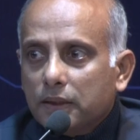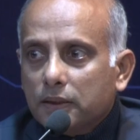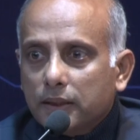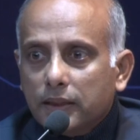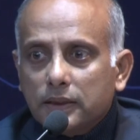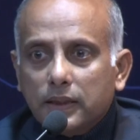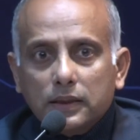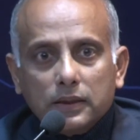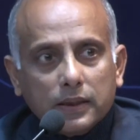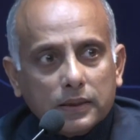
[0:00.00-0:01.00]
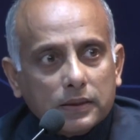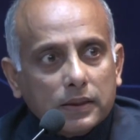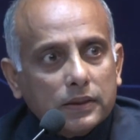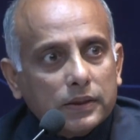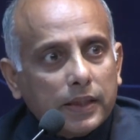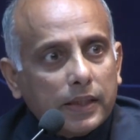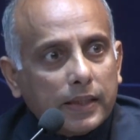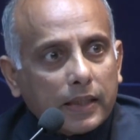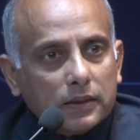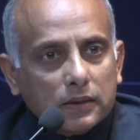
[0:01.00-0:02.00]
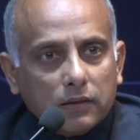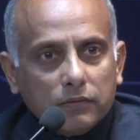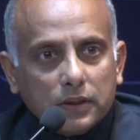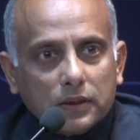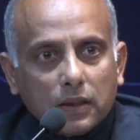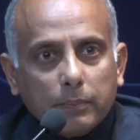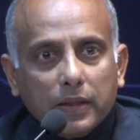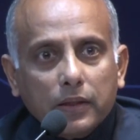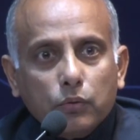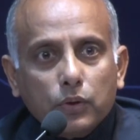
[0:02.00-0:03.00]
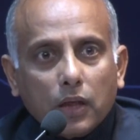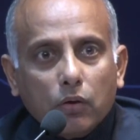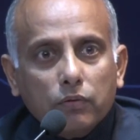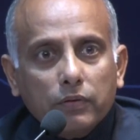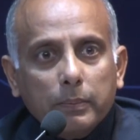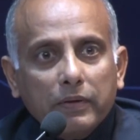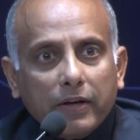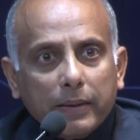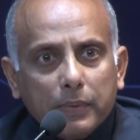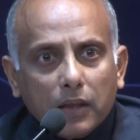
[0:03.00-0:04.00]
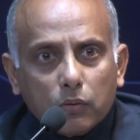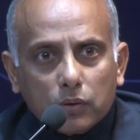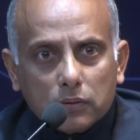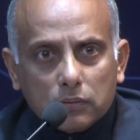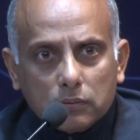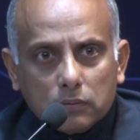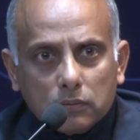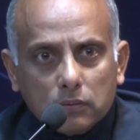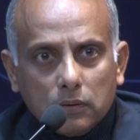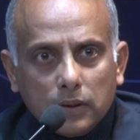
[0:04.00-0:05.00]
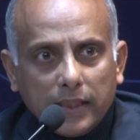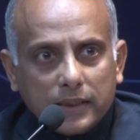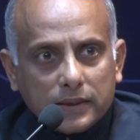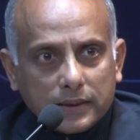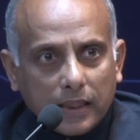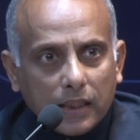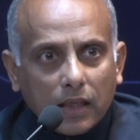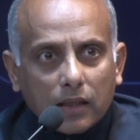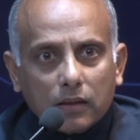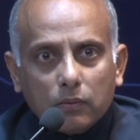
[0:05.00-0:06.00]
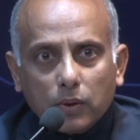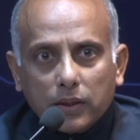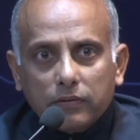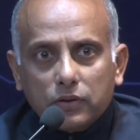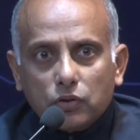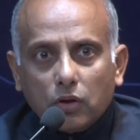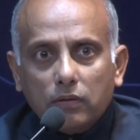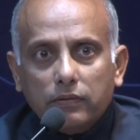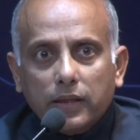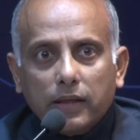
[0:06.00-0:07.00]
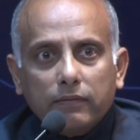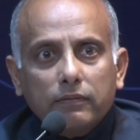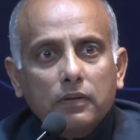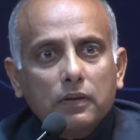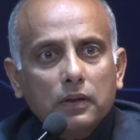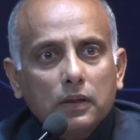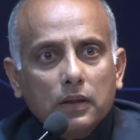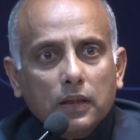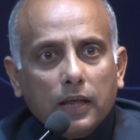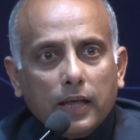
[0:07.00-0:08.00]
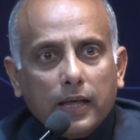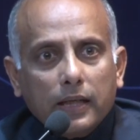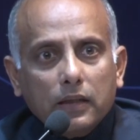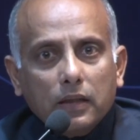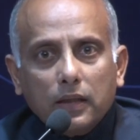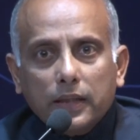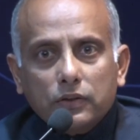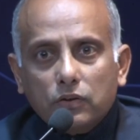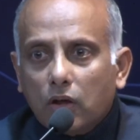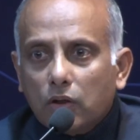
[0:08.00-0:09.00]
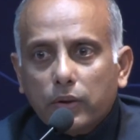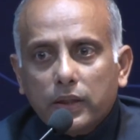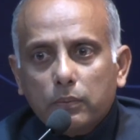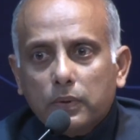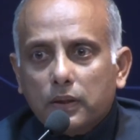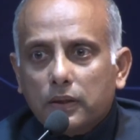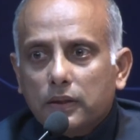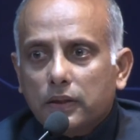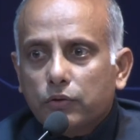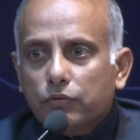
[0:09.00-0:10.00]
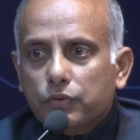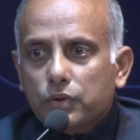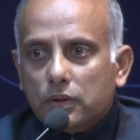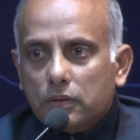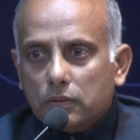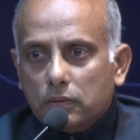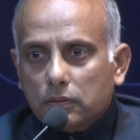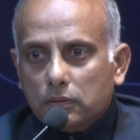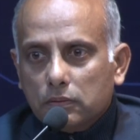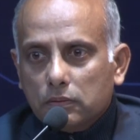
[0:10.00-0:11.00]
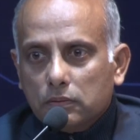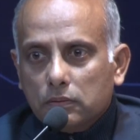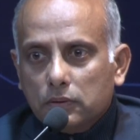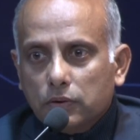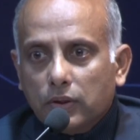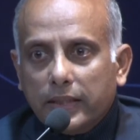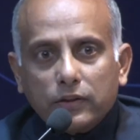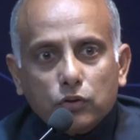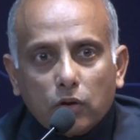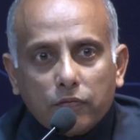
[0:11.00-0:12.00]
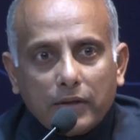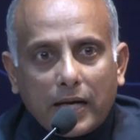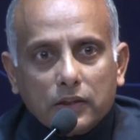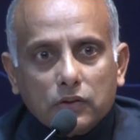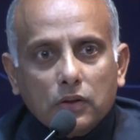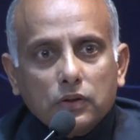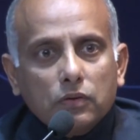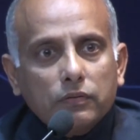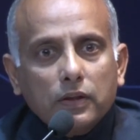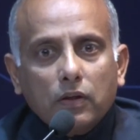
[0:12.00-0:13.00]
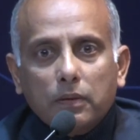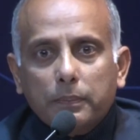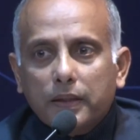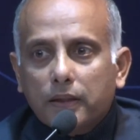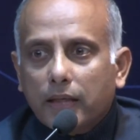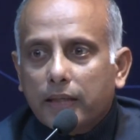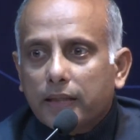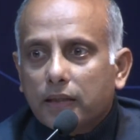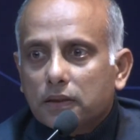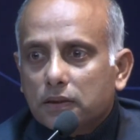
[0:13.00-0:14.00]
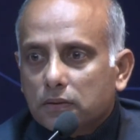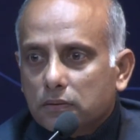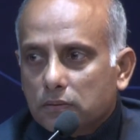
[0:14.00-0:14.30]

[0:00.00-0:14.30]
and says there's these, these shared taxi services coming into town will be wiped out. Let's sell our whatever stall we have, and uh, it's not going to work in the new future. Your next door flats also will not be hiring us.